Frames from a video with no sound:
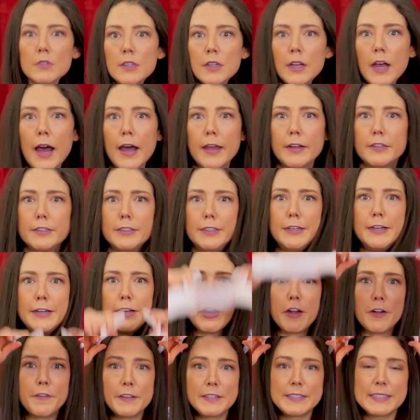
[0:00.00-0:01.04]
Huddled
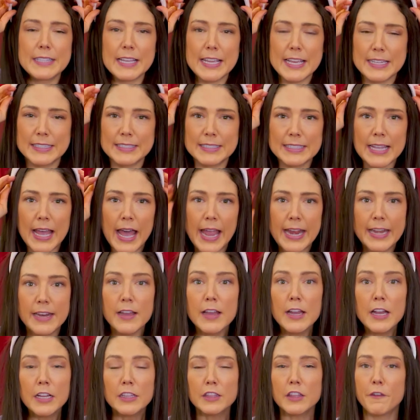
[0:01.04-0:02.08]
nervously inside,
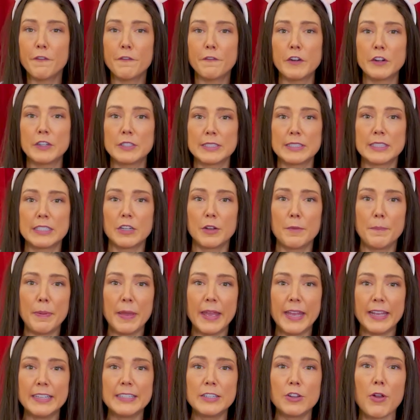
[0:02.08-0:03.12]
the first little
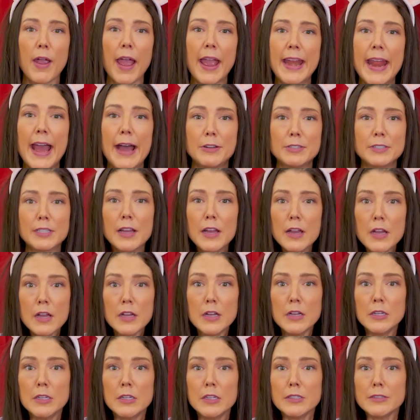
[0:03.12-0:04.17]
pig cried out,
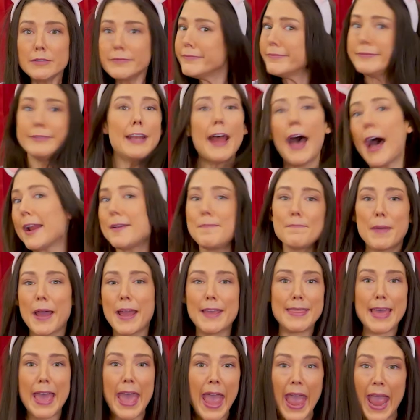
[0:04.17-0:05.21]
"Not by
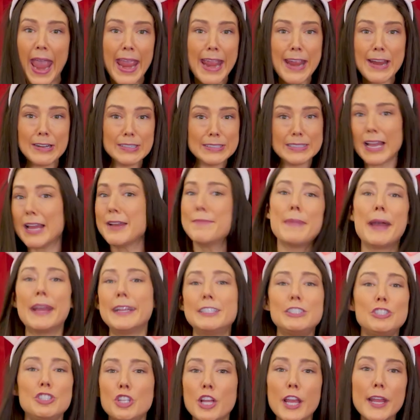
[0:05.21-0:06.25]
the hairs on my
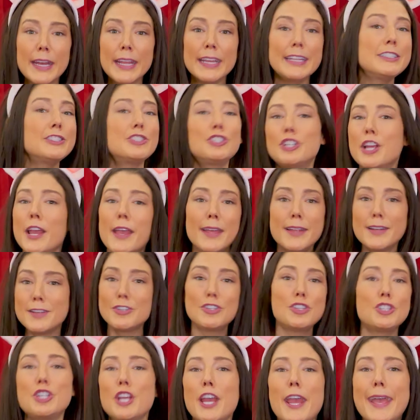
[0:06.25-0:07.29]
chinny
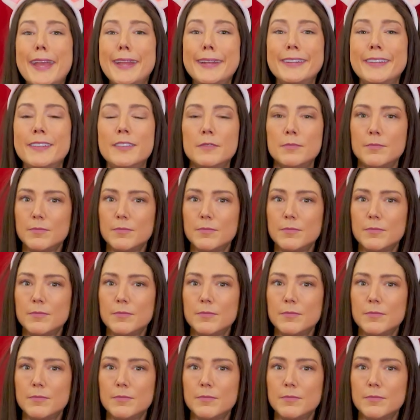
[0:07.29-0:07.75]
chin."